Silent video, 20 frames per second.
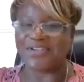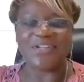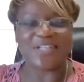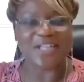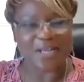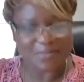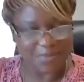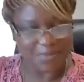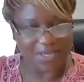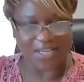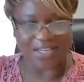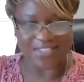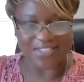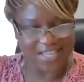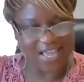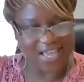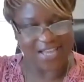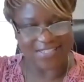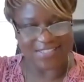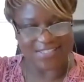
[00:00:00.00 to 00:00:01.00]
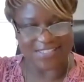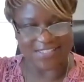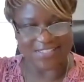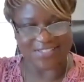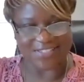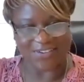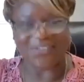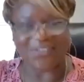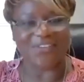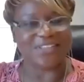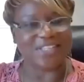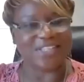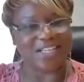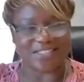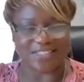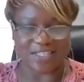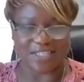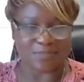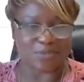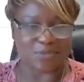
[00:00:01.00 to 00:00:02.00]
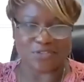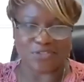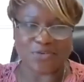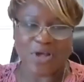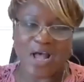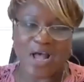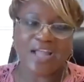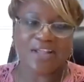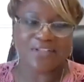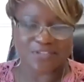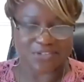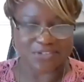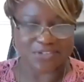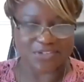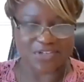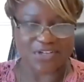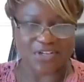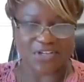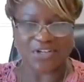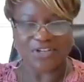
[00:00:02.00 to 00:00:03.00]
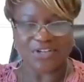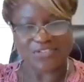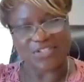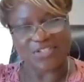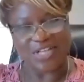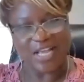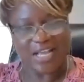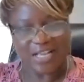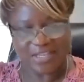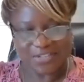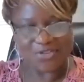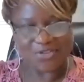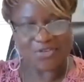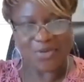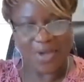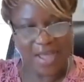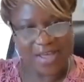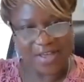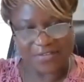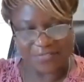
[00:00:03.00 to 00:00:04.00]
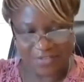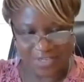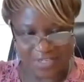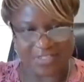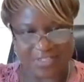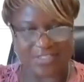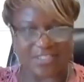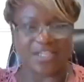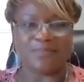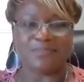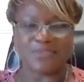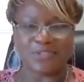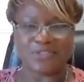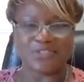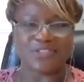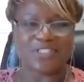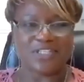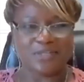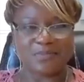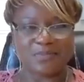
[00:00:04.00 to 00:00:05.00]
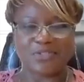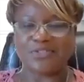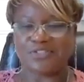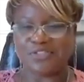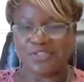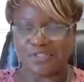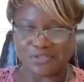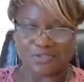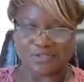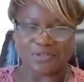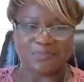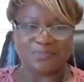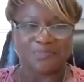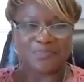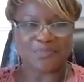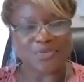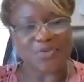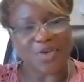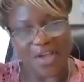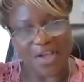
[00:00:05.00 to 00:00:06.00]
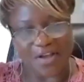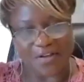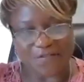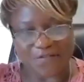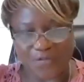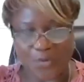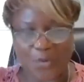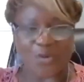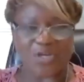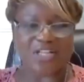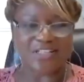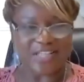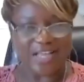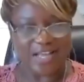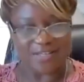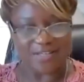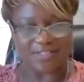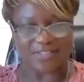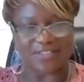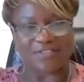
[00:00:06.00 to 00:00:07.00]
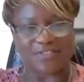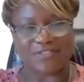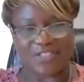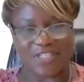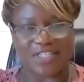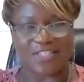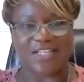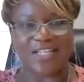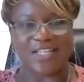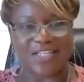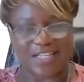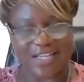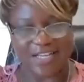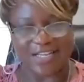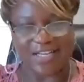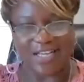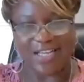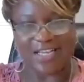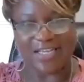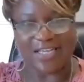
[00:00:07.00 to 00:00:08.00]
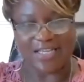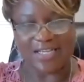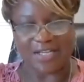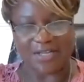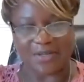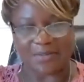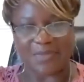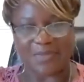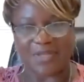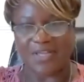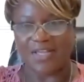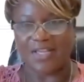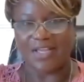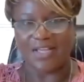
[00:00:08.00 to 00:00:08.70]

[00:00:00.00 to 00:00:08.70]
you're not paying taxes on that W-2 either. So now you have exempt on W-2, you have 40,000 of 1099 income.